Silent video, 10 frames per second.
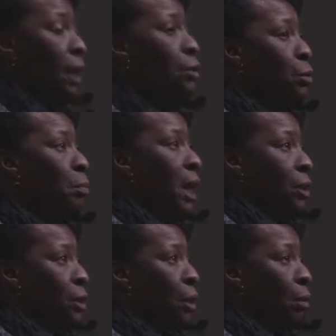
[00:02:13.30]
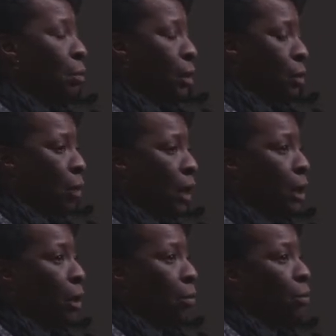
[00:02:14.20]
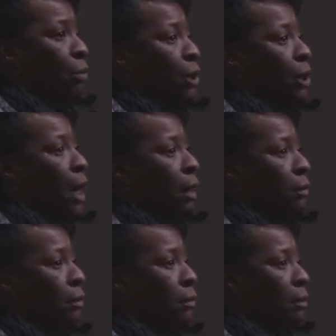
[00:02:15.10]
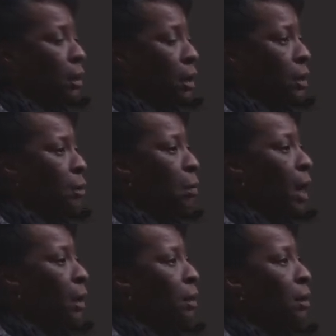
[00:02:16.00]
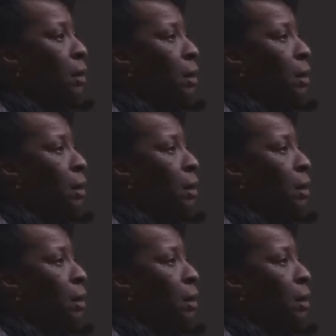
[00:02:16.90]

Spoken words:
they do match up with the way Cary was shot in his body.